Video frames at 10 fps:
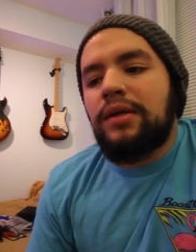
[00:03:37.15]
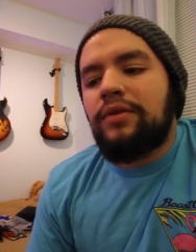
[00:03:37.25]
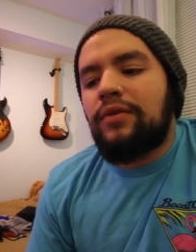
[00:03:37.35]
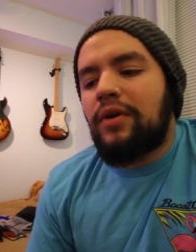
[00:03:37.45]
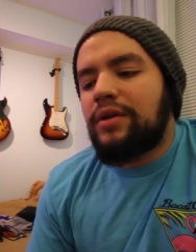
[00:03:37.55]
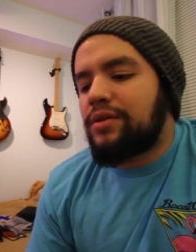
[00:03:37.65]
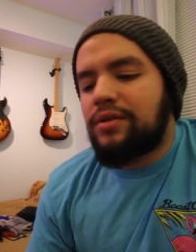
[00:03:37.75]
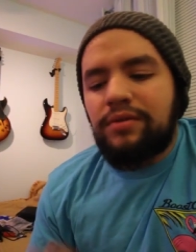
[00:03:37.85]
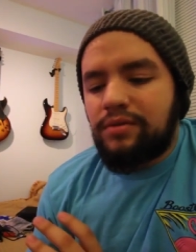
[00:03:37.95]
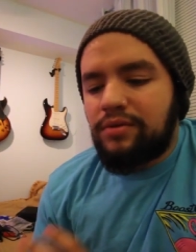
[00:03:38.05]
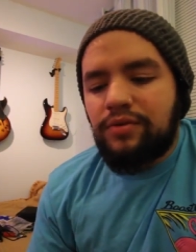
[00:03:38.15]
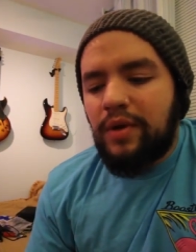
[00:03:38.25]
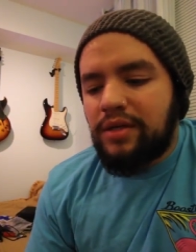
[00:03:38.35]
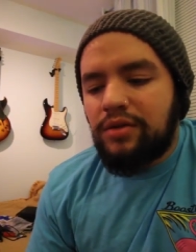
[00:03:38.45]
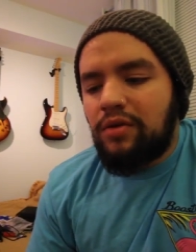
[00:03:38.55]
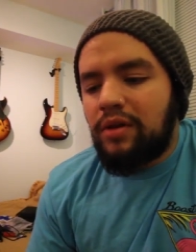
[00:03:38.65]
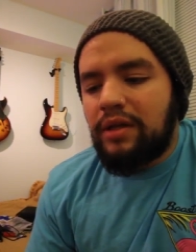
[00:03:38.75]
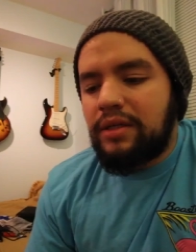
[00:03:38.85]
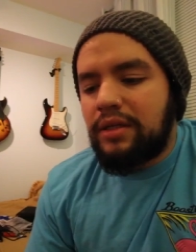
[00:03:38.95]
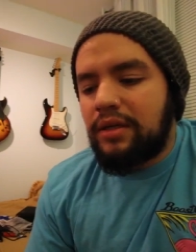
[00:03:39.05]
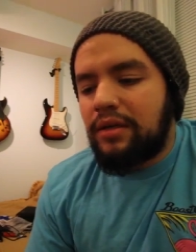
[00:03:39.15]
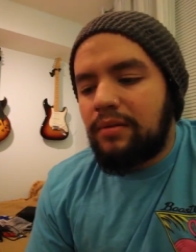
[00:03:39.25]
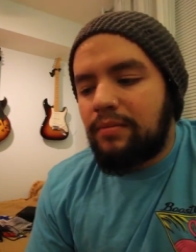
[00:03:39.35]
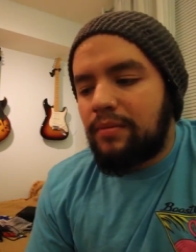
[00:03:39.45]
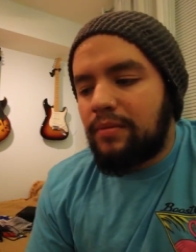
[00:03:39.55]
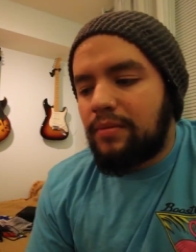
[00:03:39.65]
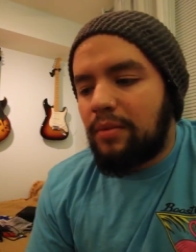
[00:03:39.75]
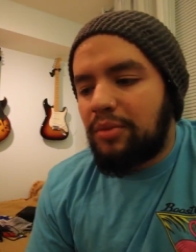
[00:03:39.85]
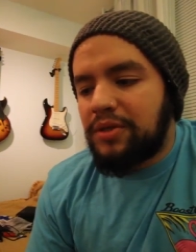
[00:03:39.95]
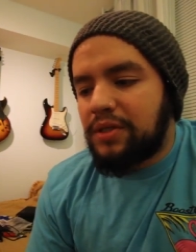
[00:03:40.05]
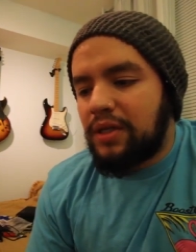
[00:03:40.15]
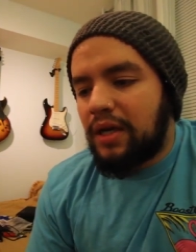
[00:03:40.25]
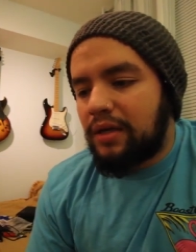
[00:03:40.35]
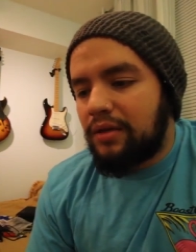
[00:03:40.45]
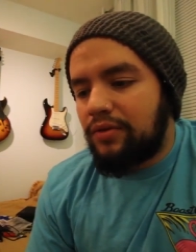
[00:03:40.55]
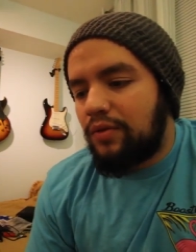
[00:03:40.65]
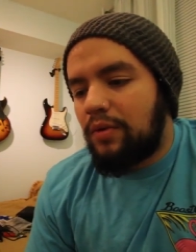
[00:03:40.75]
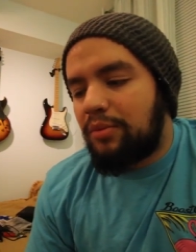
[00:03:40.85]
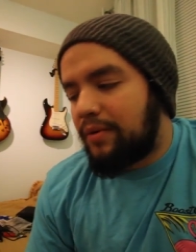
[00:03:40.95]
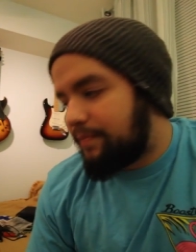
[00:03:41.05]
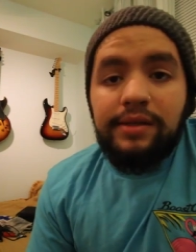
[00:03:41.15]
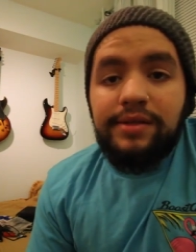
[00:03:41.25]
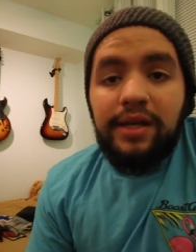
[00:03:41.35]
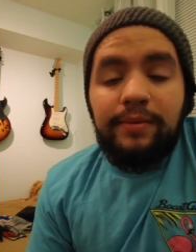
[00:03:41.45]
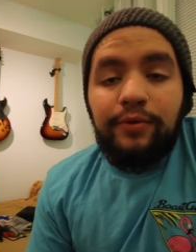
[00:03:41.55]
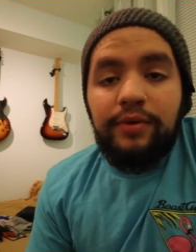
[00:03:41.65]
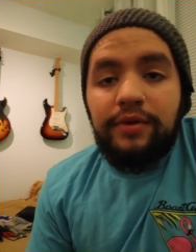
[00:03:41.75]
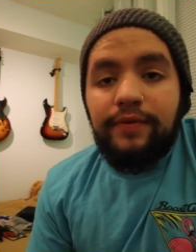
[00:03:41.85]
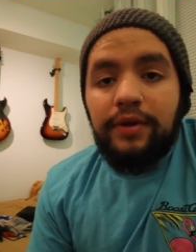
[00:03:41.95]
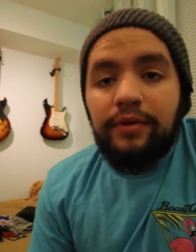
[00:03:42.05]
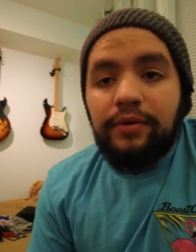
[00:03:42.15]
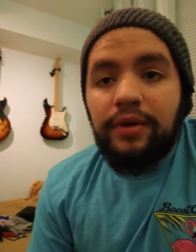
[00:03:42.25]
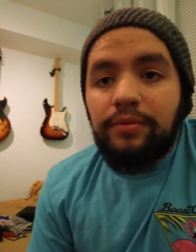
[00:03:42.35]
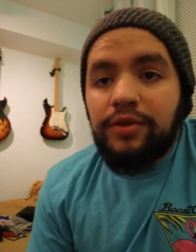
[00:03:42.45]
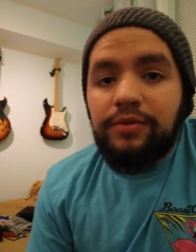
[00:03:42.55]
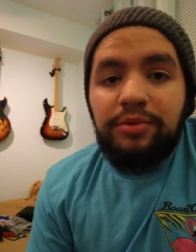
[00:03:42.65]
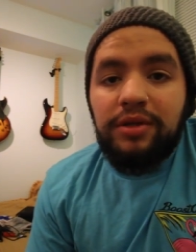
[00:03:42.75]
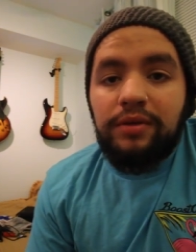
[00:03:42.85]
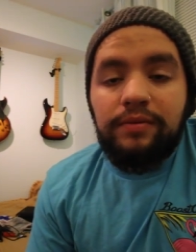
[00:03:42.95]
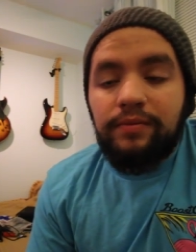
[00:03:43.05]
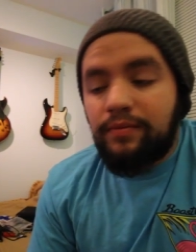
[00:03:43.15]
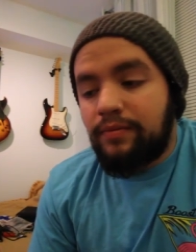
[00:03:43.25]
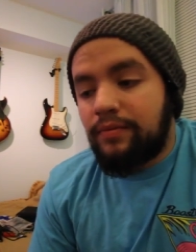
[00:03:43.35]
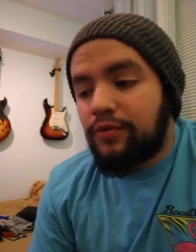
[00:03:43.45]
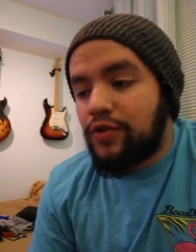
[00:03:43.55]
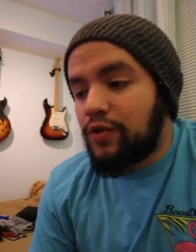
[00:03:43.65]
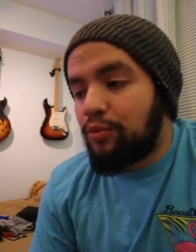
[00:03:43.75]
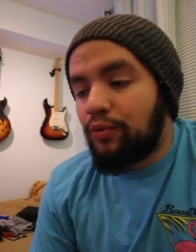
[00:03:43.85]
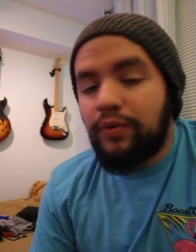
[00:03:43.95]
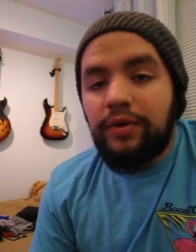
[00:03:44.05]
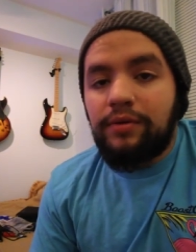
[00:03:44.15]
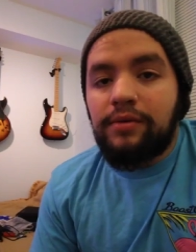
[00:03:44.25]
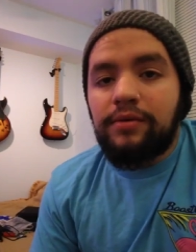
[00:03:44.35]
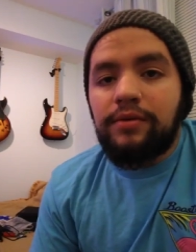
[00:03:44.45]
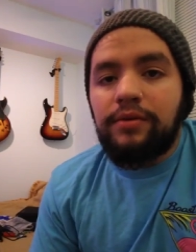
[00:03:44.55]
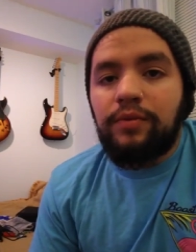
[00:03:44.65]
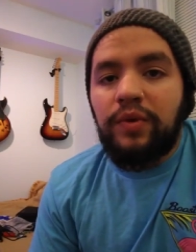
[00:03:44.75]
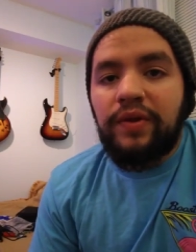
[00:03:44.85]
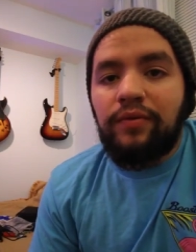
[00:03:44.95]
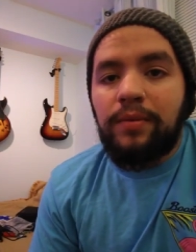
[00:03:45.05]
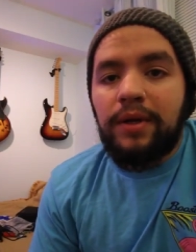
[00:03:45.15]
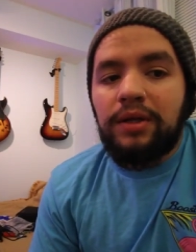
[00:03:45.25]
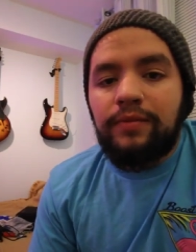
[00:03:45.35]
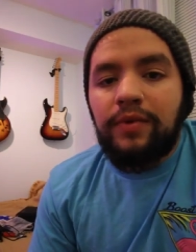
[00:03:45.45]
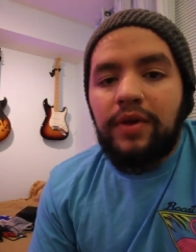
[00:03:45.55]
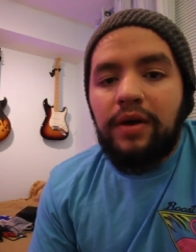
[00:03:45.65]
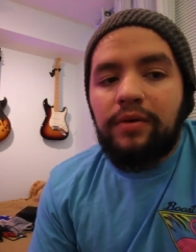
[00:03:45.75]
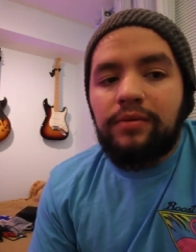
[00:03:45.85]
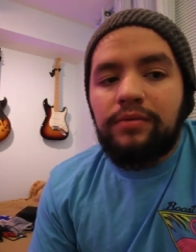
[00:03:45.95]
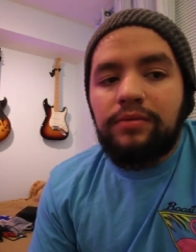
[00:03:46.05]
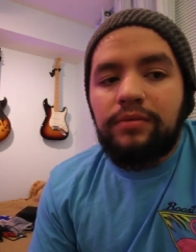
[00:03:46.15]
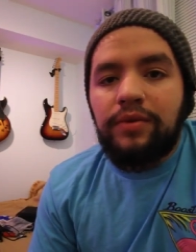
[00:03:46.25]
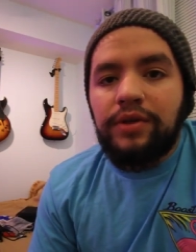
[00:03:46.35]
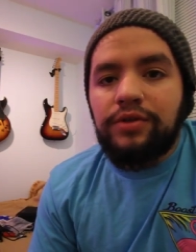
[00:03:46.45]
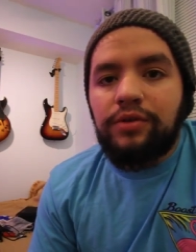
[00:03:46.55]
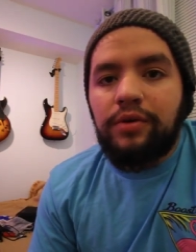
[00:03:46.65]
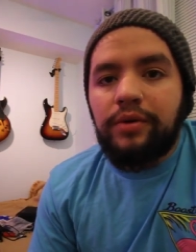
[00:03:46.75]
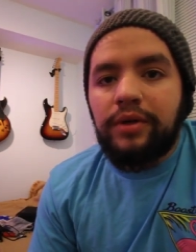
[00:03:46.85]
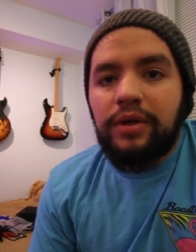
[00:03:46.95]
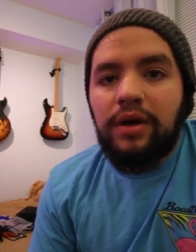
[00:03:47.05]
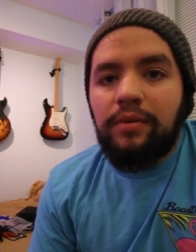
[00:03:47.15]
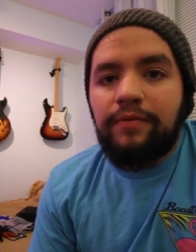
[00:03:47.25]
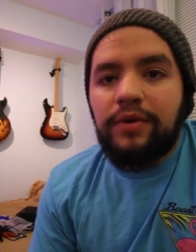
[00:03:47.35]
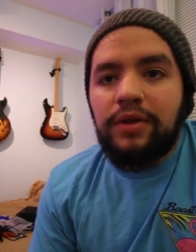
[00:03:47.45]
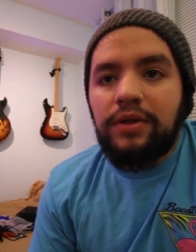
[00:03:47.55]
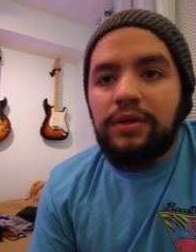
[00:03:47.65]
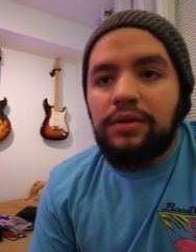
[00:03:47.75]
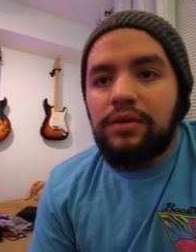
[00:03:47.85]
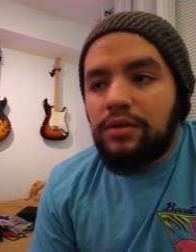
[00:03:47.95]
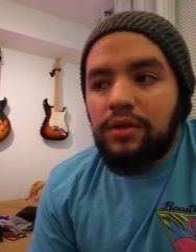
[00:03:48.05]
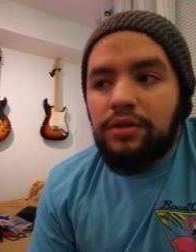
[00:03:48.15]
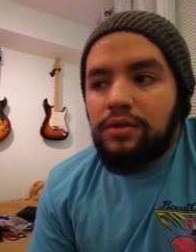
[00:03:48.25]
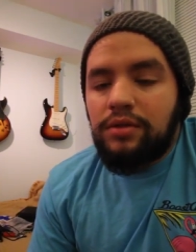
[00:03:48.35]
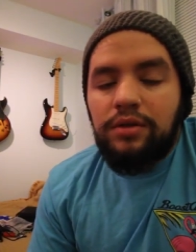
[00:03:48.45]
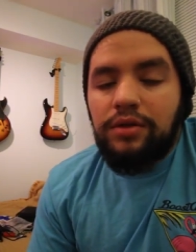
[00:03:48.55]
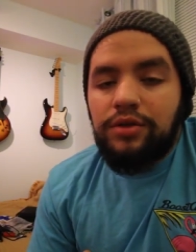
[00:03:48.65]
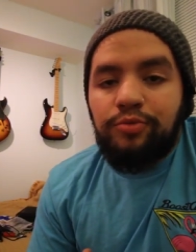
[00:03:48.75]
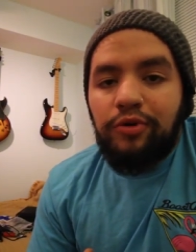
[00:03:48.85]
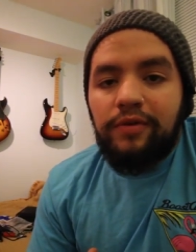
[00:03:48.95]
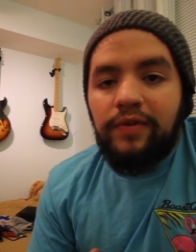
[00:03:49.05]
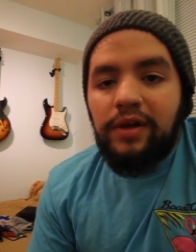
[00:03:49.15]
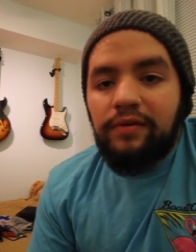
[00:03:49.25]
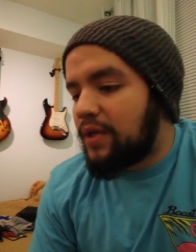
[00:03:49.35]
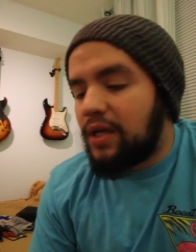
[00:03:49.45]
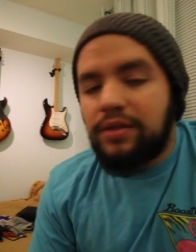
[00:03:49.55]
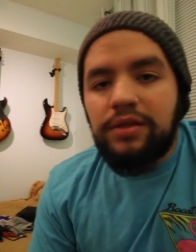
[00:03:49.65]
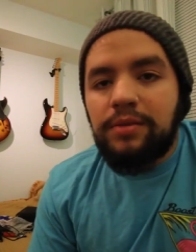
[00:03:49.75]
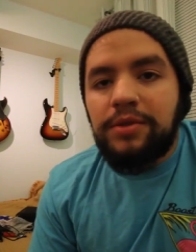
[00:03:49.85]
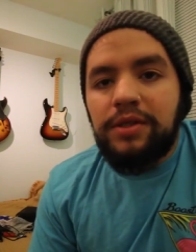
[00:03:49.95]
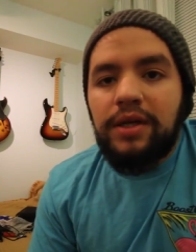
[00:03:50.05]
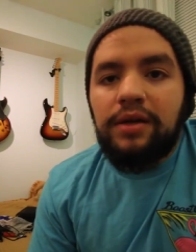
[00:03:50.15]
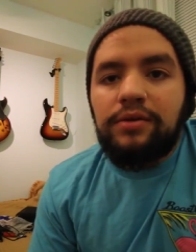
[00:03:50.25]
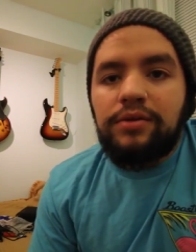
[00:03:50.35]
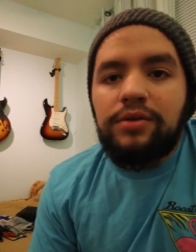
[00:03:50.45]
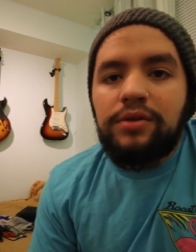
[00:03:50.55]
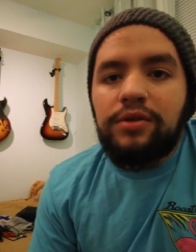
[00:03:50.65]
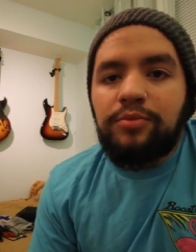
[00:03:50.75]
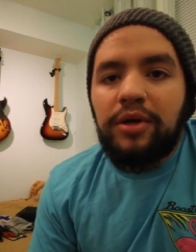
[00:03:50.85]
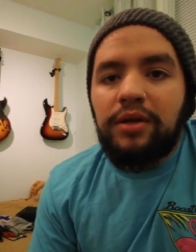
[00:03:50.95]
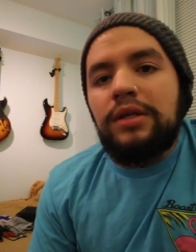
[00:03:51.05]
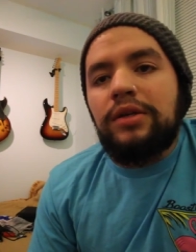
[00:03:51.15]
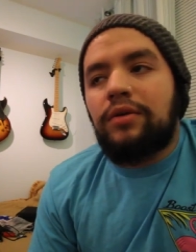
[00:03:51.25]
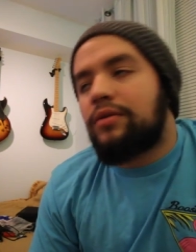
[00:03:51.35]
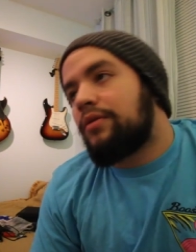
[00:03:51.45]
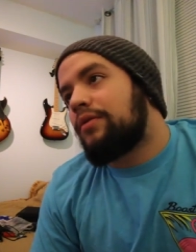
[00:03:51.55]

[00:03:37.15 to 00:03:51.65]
So I just scratched the whole idea, and I'm, I'm basically not gonna do it. But instead I'm doing this video, and I'm just being super real with everybody, with how things are going and how I'm feeling, and the, it's just part of life. It has its ups and downs, despite, you know,